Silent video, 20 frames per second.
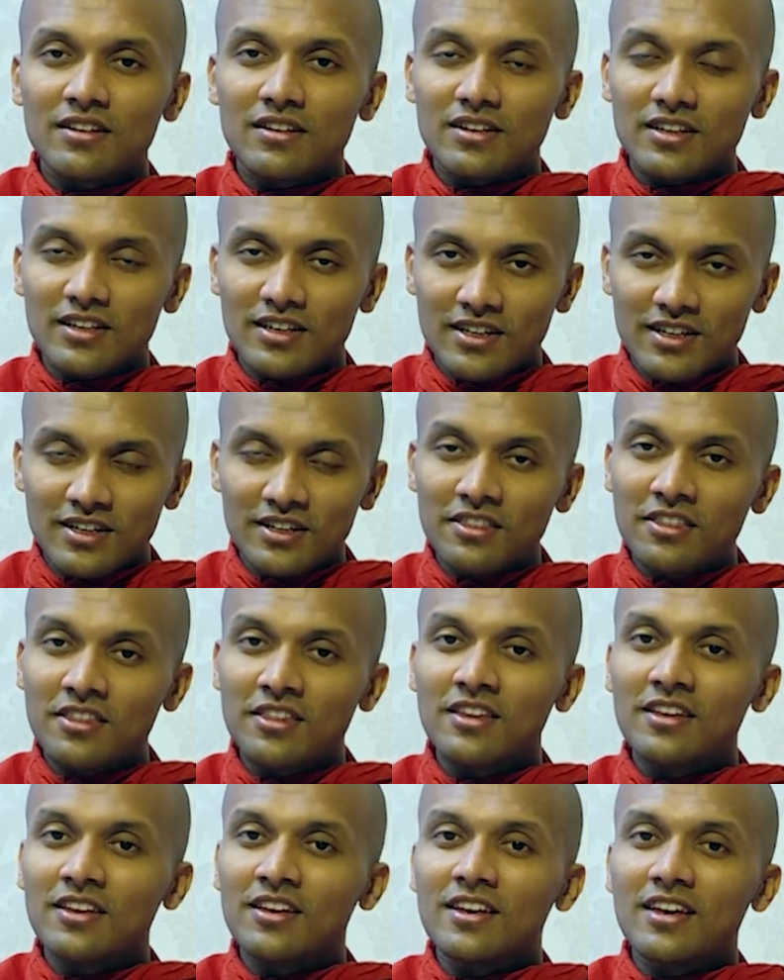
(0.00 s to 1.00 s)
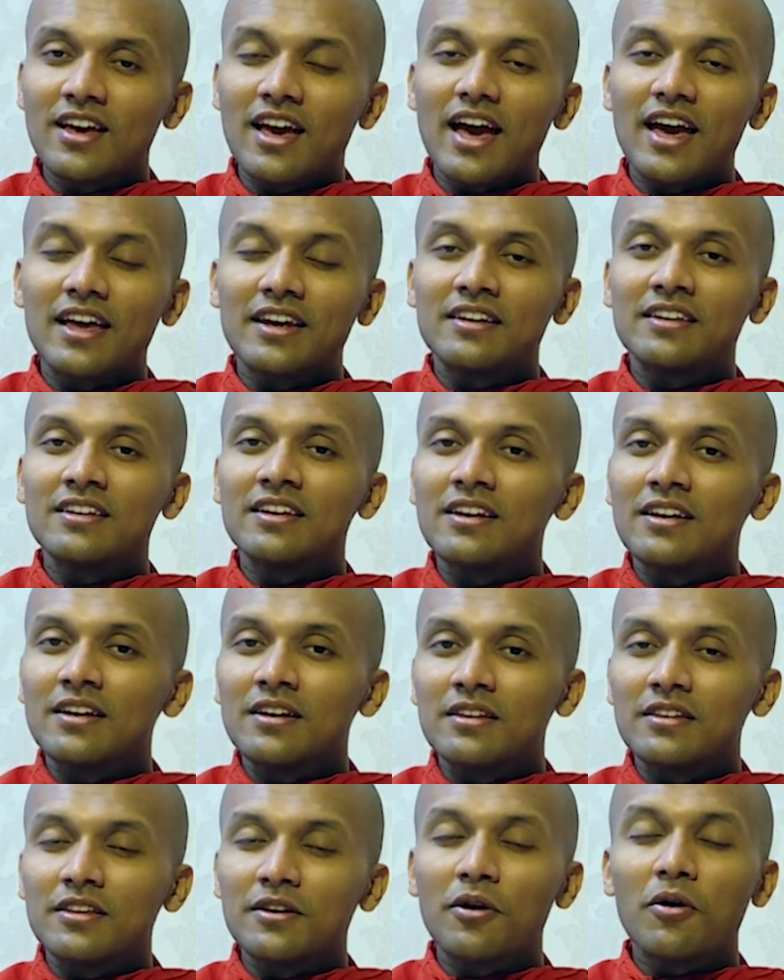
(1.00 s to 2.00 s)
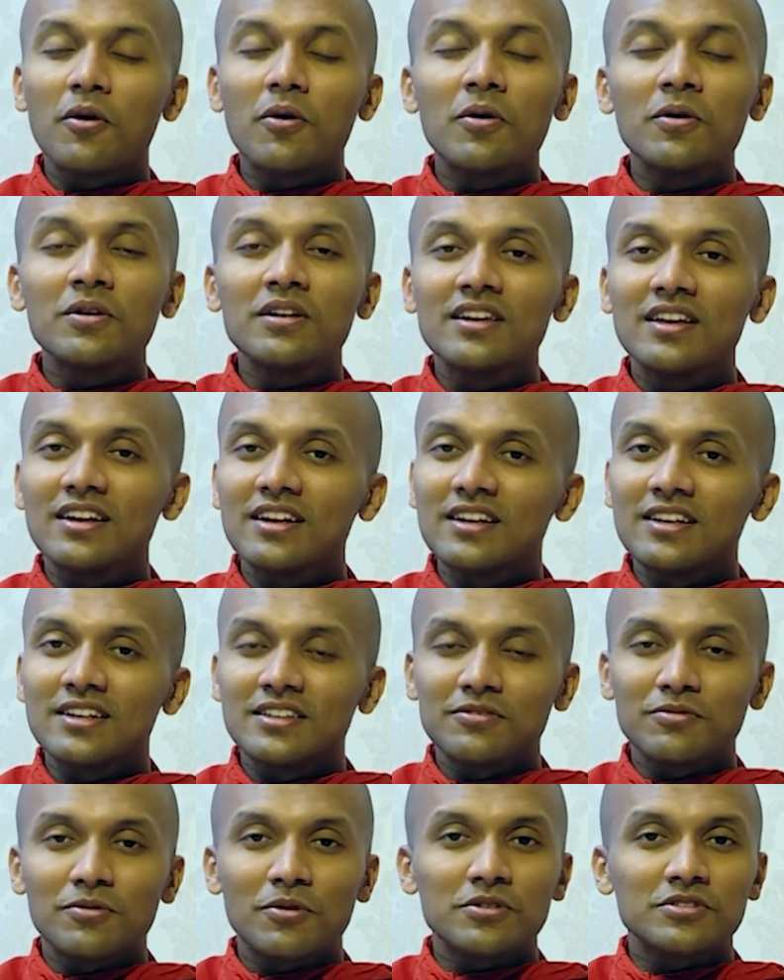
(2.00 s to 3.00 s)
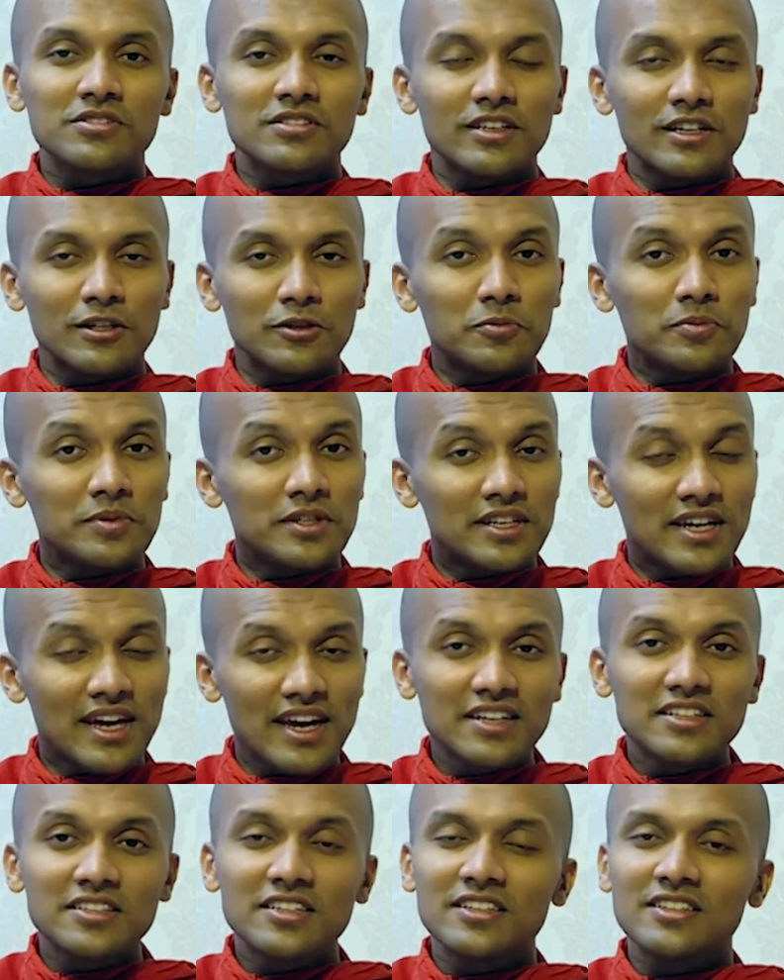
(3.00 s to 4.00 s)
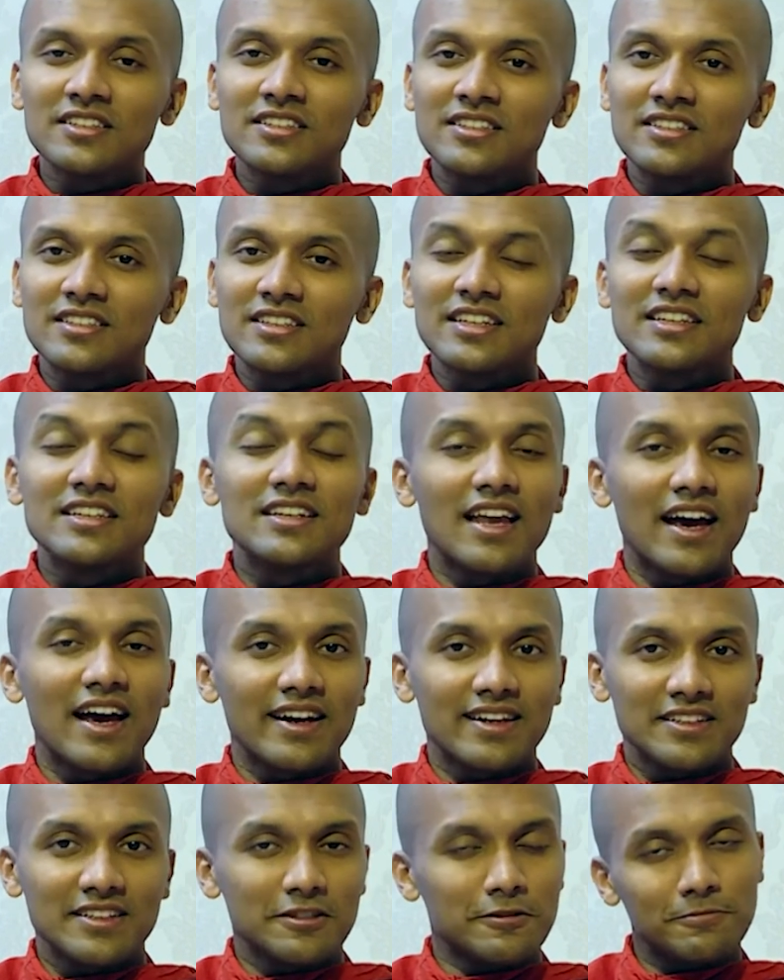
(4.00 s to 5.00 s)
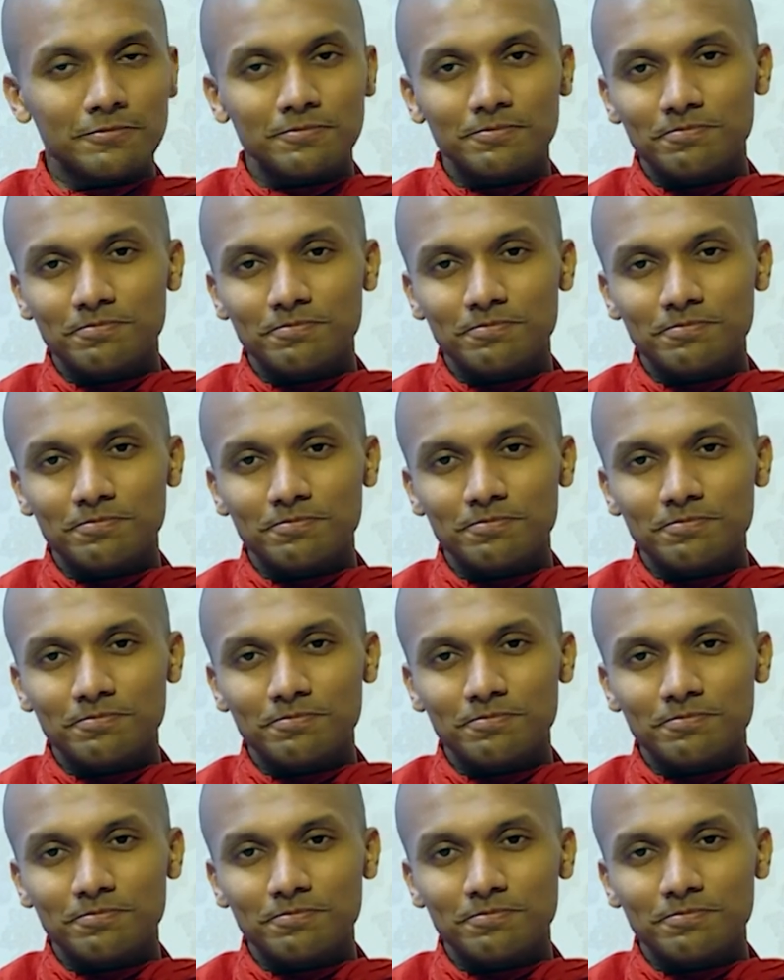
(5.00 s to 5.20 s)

earth, and the whole earth was illuminated in light.